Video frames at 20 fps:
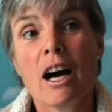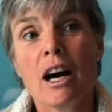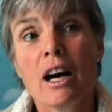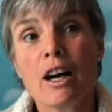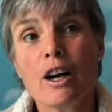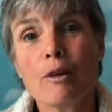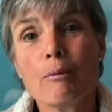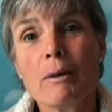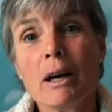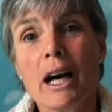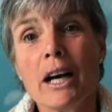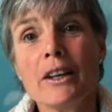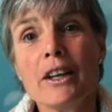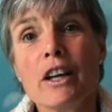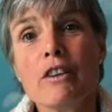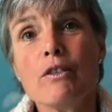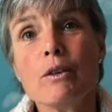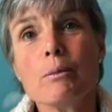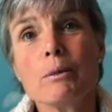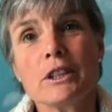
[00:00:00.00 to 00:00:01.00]
and
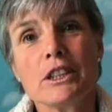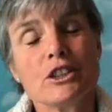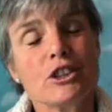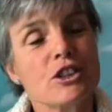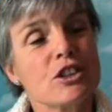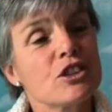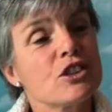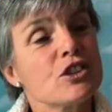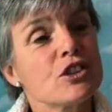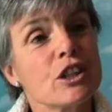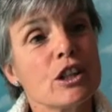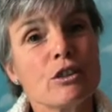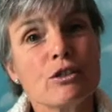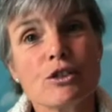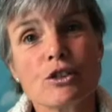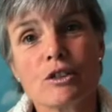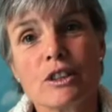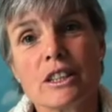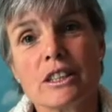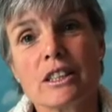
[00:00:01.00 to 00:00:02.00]
everybody just so
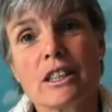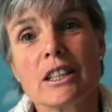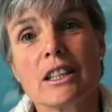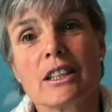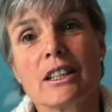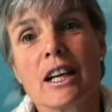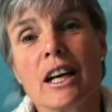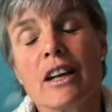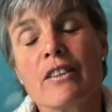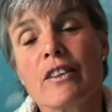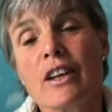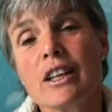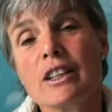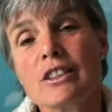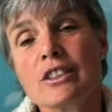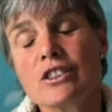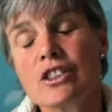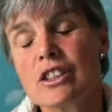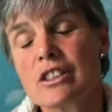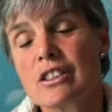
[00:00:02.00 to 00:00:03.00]
joined in, and
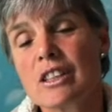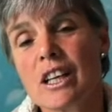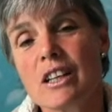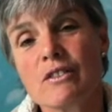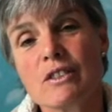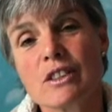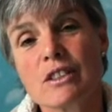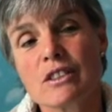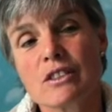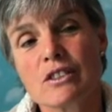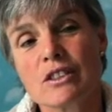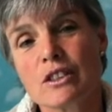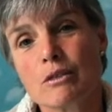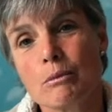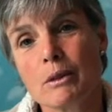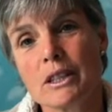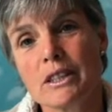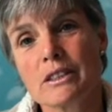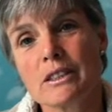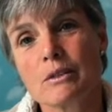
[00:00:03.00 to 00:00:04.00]
they just gave us such an
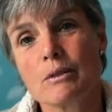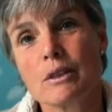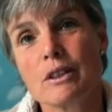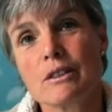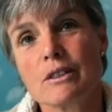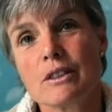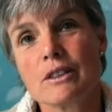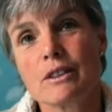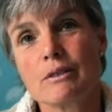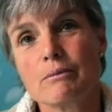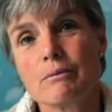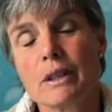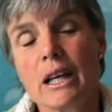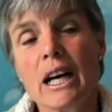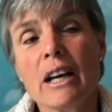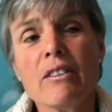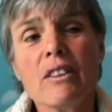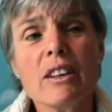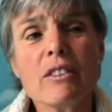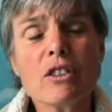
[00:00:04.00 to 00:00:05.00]
amazing welcome.
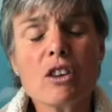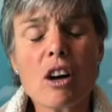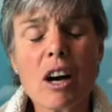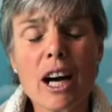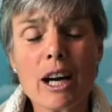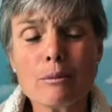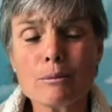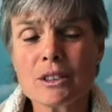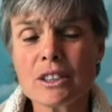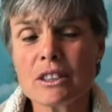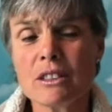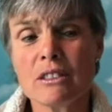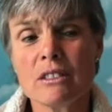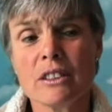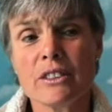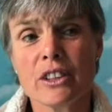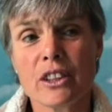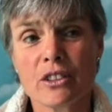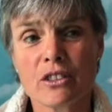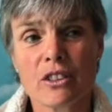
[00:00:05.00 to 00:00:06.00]
And they've got
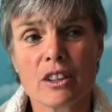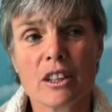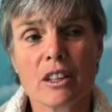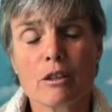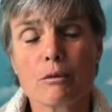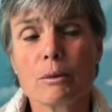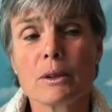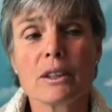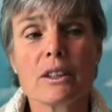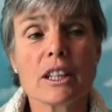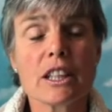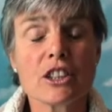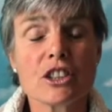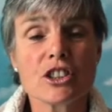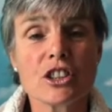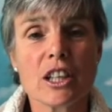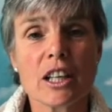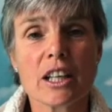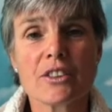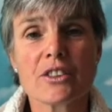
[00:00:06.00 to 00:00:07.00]
absolutely nothing, but they
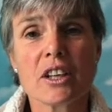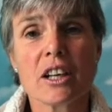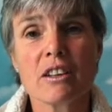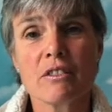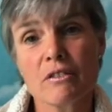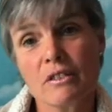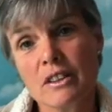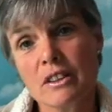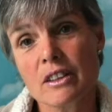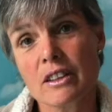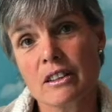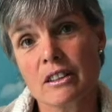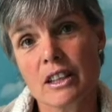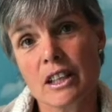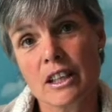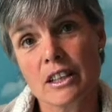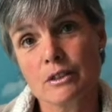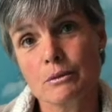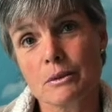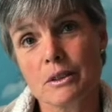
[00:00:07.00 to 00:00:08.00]
shared everything they
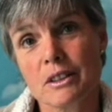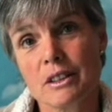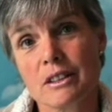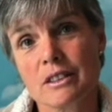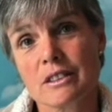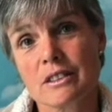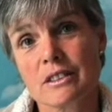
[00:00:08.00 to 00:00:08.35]
had with us.